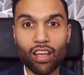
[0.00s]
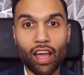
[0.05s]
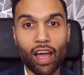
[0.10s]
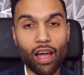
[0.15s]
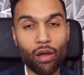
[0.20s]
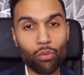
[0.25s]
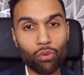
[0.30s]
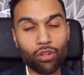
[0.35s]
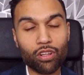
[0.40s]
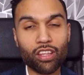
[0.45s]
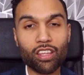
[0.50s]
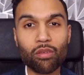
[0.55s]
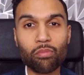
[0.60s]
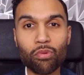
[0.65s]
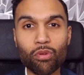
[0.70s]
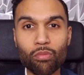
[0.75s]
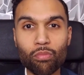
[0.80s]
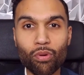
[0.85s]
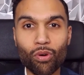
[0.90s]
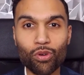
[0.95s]
I will
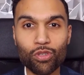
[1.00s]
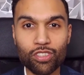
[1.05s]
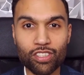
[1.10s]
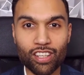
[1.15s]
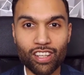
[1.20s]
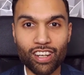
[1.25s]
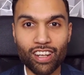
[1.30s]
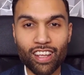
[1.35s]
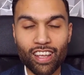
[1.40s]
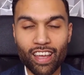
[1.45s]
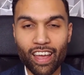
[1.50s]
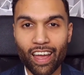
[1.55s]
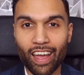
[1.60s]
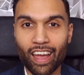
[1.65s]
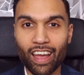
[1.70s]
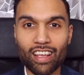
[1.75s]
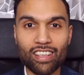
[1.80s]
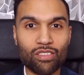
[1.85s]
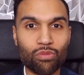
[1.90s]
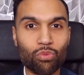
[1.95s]
keep you posted
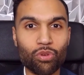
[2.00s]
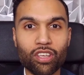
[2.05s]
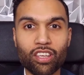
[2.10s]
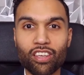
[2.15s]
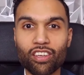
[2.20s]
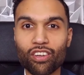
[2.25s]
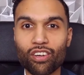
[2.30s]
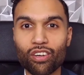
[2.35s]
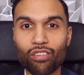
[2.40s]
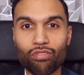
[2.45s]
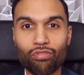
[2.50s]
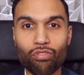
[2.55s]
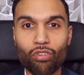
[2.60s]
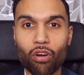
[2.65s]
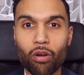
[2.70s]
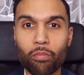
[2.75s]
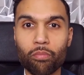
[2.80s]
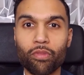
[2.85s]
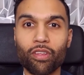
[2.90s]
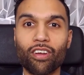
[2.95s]
as we hear
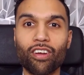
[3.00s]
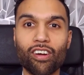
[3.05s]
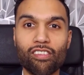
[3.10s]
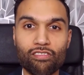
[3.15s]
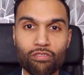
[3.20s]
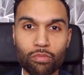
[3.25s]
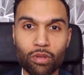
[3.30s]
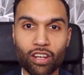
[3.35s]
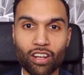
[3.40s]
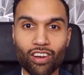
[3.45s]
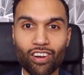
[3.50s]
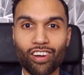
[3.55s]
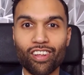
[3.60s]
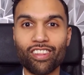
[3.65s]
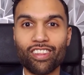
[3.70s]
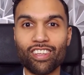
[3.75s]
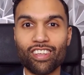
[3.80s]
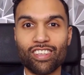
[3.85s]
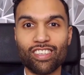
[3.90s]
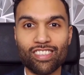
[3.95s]
from the government
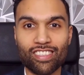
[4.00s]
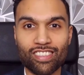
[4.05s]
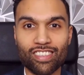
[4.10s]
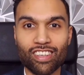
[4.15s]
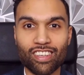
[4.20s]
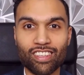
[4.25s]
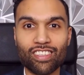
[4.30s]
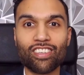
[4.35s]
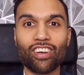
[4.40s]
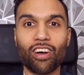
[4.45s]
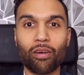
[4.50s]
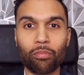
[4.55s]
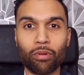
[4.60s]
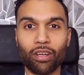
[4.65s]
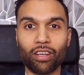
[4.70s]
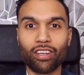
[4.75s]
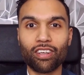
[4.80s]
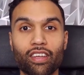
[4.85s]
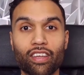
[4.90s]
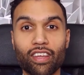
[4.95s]
on this
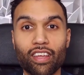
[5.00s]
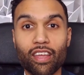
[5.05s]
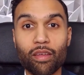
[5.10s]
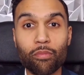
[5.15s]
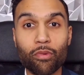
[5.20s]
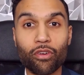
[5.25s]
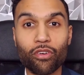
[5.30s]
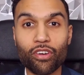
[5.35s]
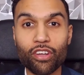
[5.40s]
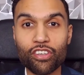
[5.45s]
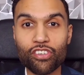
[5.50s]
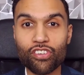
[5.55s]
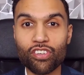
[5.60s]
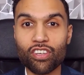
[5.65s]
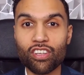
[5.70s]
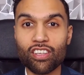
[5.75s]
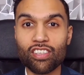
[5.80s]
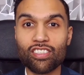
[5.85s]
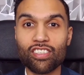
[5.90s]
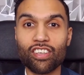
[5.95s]
topic. Immigration
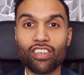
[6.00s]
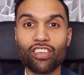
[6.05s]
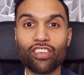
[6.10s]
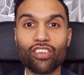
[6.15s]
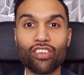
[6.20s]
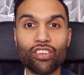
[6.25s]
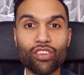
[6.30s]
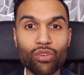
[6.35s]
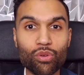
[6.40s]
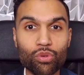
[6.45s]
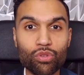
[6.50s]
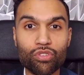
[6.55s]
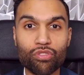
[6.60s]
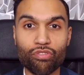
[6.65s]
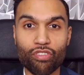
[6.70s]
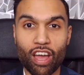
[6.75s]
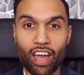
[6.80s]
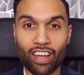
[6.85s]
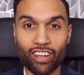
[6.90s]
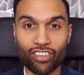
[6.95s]
is a huge
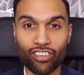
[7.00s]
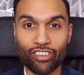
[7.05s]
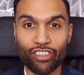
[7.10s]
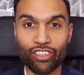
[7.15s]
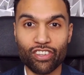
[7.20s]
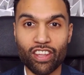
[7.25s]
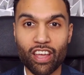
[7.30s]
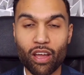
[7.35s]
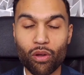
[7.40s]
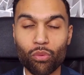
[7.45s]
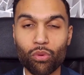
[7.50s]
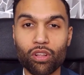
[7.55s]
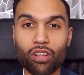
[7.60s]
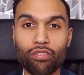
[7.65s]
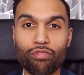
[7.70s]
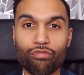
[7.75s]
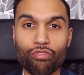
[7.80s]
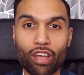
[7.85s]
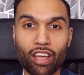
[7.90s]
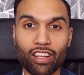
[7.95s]
factor that will
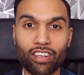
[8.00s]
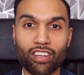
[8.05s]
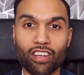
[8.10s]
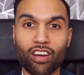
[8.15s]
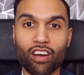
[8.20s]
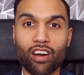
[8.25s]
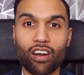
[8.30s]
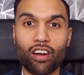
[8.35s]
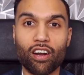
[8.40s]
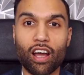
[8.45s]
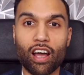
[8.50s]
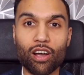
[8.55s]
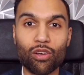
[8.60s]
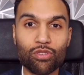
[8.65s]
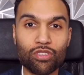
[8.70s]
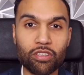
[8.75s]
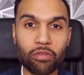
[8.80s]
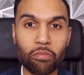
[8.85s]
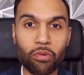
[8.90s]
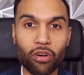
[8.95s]
affect our
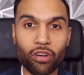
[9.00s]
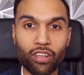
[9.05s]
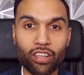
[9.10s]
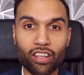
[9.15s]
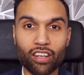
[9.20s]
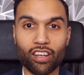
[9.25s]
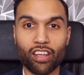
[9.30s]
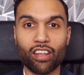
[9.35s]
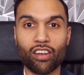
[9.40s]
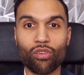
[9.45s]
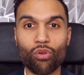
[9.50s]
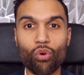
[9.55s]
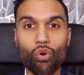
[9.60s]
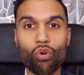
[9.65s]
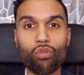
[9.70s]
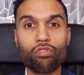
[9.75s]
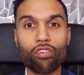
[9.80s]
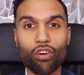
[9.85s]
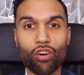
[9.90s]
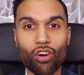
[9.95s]
housing market and
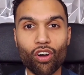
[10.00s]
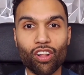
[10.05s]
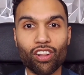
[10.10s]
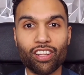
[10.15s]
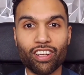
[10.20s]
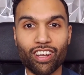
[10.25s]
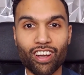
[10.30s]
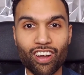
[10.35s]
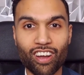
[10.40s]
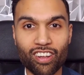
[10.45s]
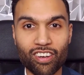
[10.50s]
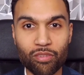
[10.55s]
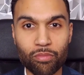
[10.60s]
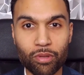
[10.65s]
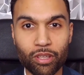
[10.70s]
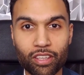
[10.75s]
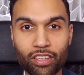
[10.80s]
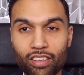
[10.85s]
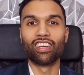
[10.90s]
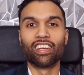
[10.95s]
overall
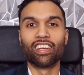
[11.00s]
economy.